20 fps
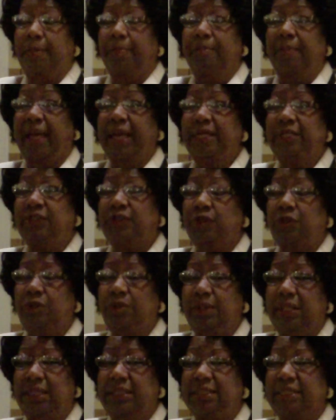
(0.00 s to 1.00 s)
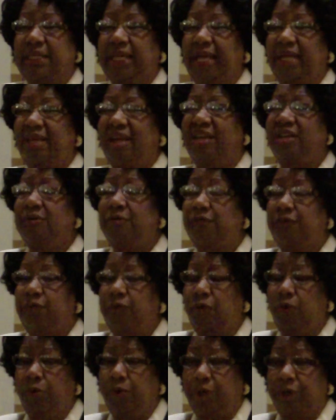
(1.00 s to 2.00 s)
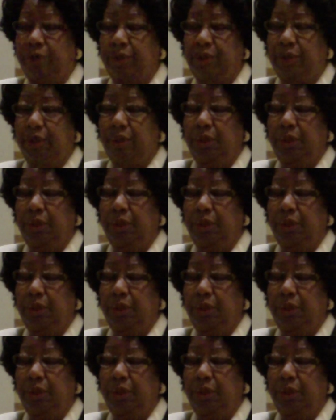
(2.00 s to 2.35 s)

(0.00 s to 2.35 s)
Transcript: My students cannot afford